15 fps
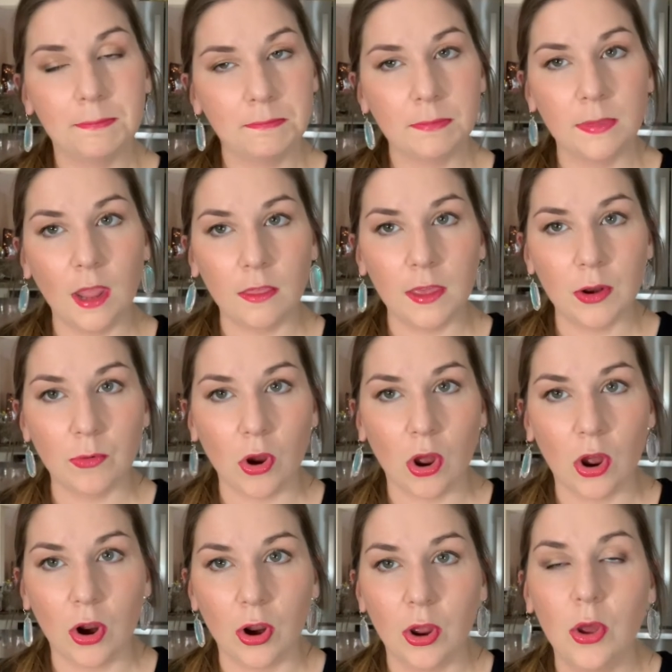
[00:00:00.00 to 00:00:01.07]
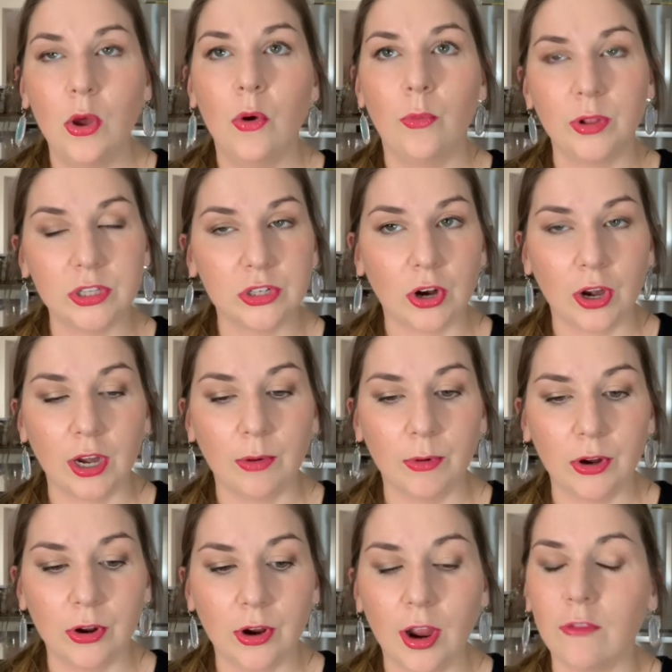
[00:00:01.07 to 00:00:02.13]
nothing wrong with starting where
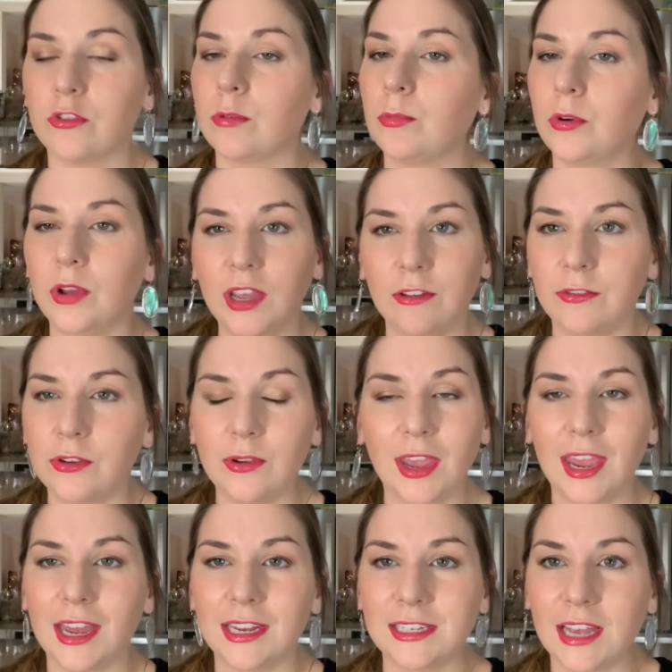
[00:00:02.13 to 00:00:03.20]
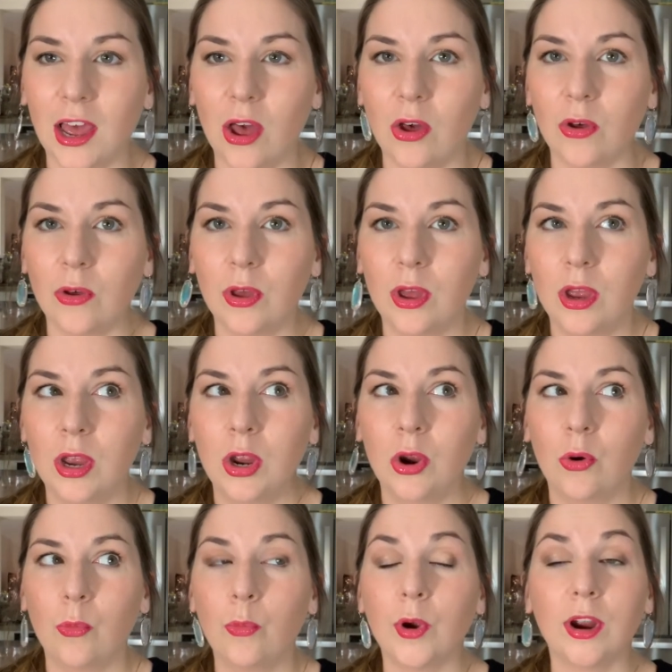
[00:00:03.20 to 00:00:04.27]
you're comfortable if you can't tell
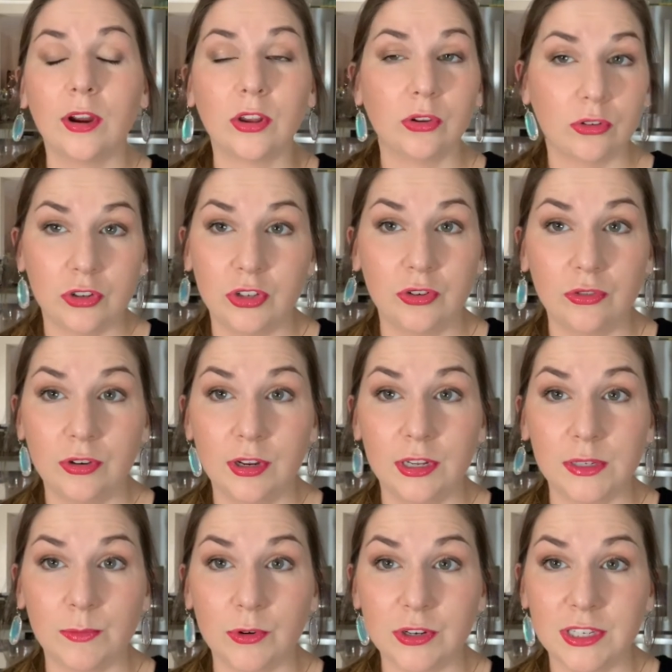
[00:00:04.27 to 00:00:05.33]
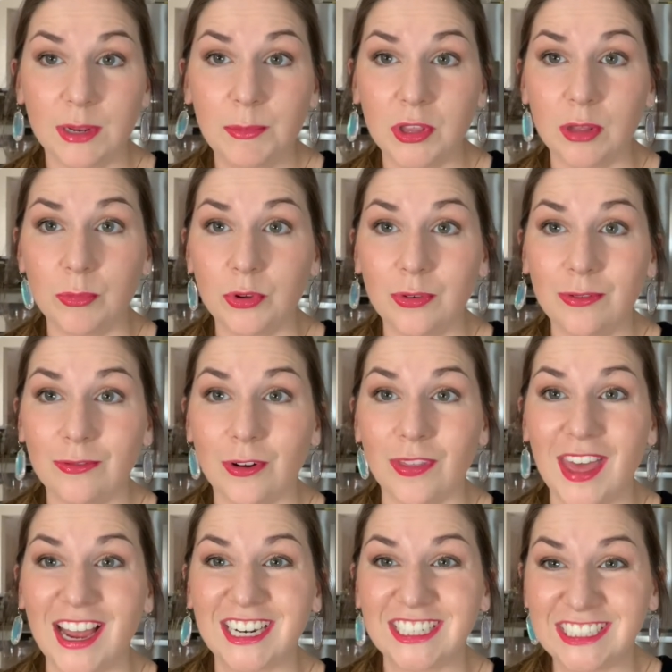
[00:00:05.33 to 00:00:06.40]
where your student is more stimulable for
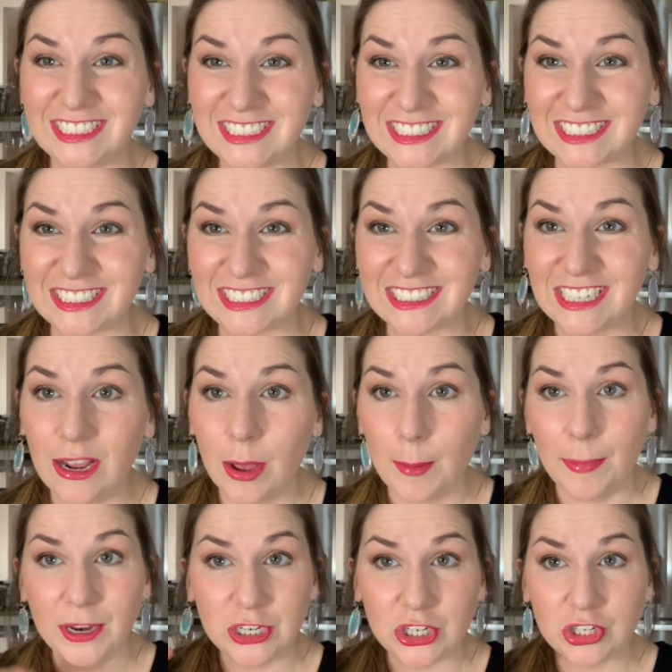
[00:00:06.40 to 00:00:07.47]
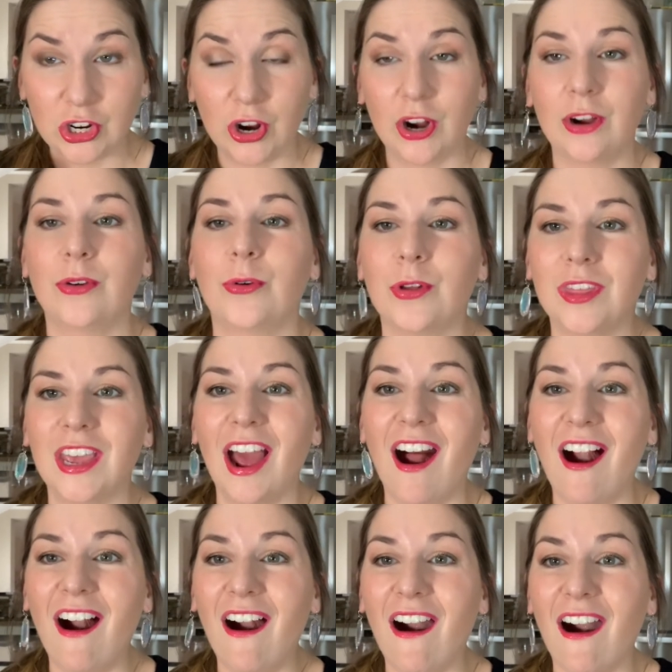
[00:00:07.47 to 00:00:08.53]
that er bunched R or the
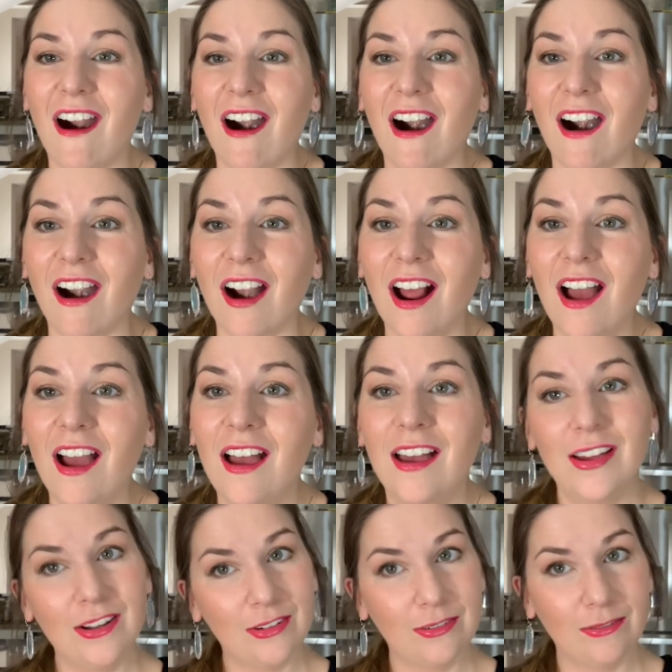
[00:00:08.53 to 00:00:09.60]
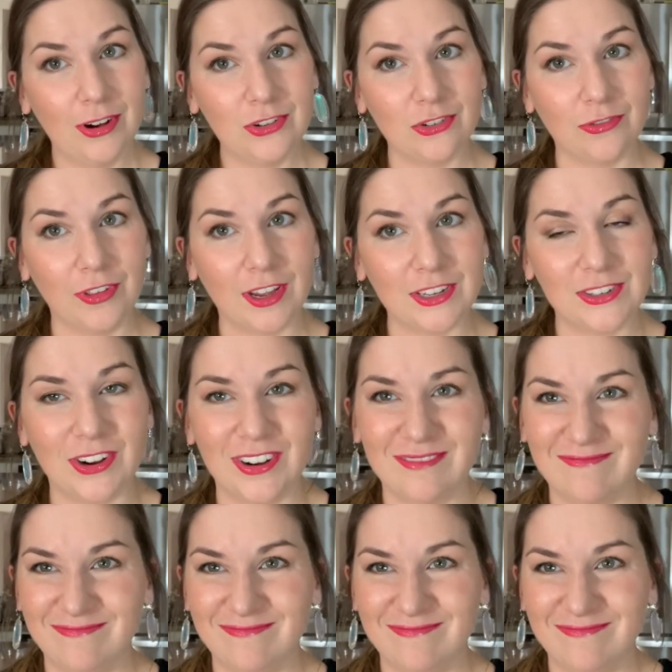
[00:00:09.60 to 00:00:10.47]
R retroflex R.